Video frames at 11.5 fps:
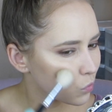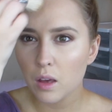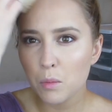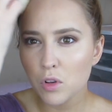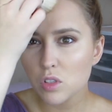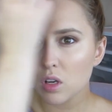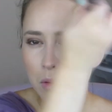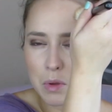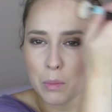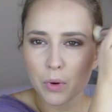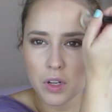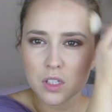I'm also going to be
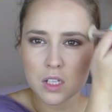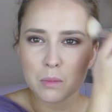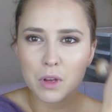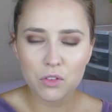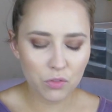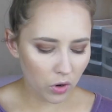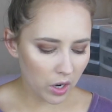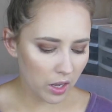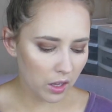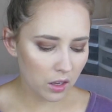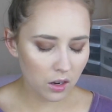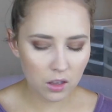bronzing my
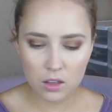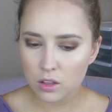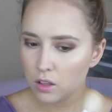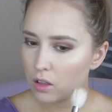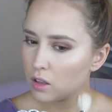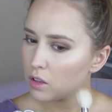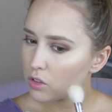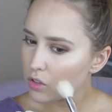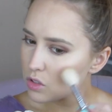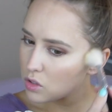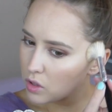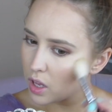forehead,
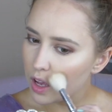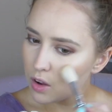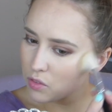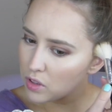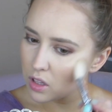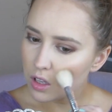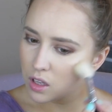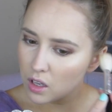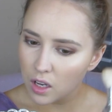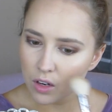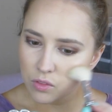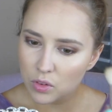just so that everything can
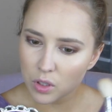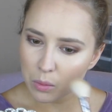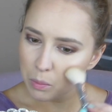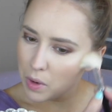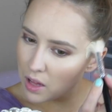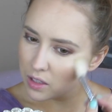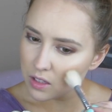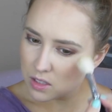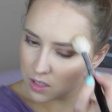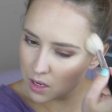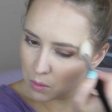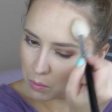kind of look
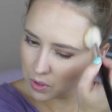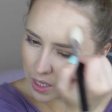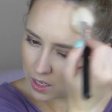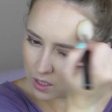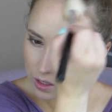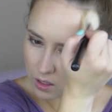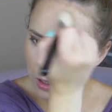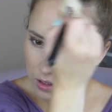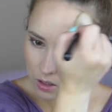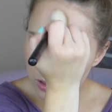balanced and blended.